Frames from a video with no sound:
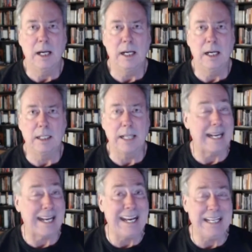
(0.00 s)

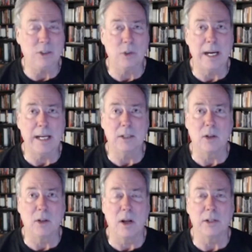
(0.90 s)
like any trade,
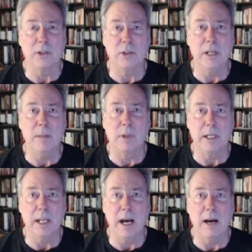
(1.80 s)
as long as you're nimble
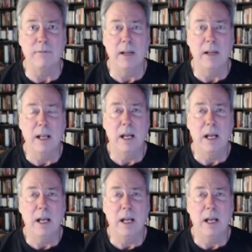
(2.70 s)
enough